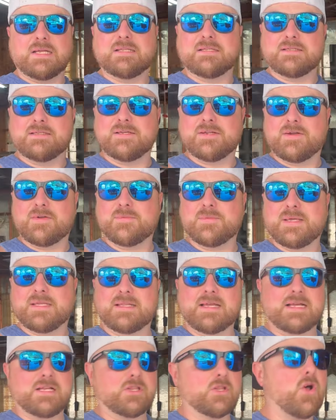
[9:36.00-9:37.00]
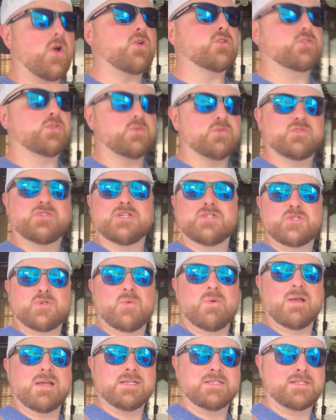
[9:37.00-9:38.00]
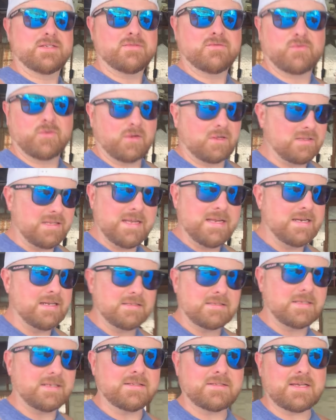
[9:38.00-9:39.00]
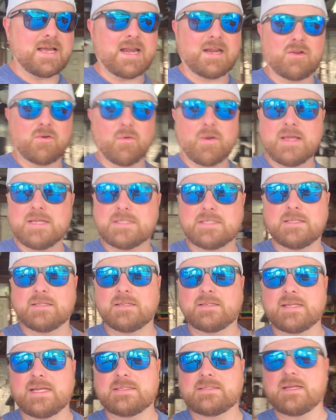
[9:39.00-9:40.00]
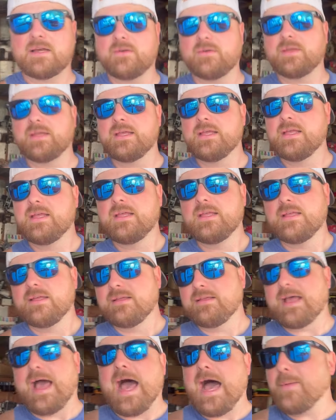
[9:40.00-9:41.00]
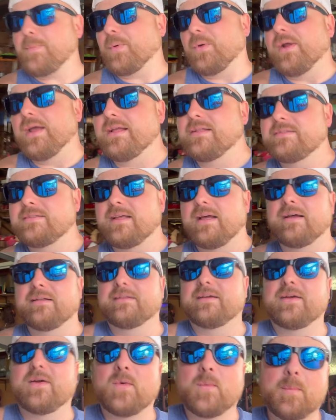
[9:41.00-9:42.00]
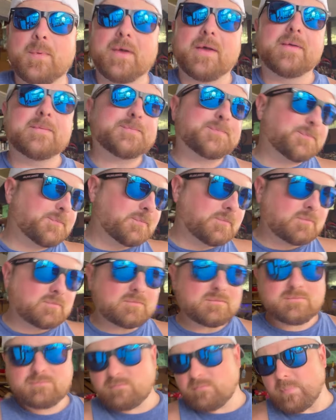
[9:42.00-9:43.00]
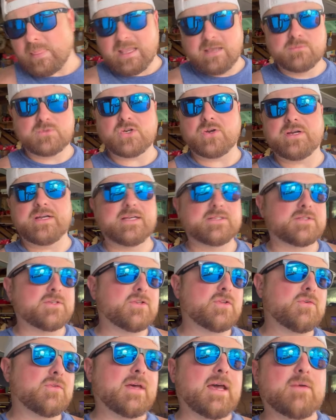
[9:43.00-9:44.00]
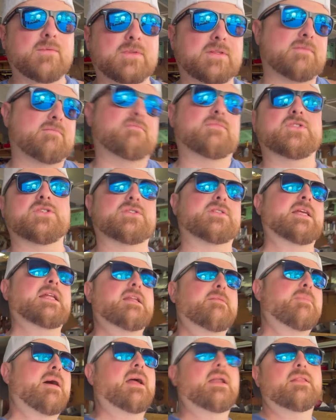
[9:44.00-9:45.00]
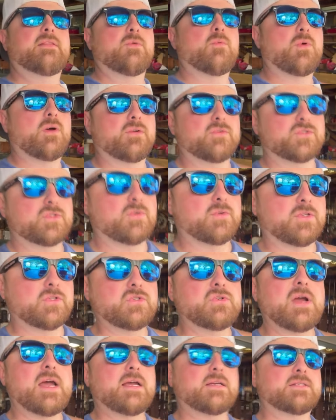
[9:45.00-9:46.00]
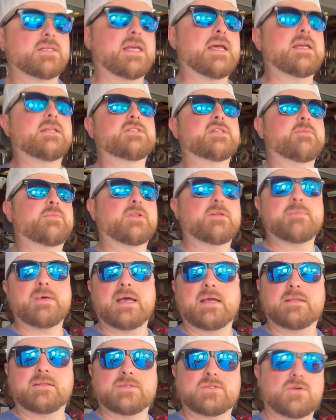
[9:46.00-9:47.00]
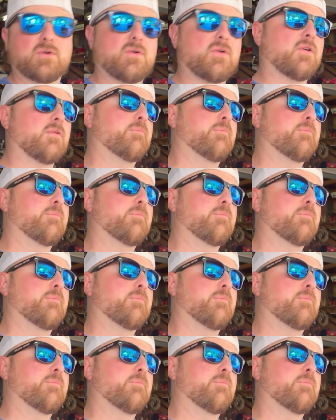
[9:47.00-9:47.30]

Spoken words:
you know what I mean? Like a lawsuit situation for Cletus. And it's kind of crazy that's how he operates down there. But I'm sure he doesn't do that with just anybody that wanders on the track, say, hey, jump in the back of this car.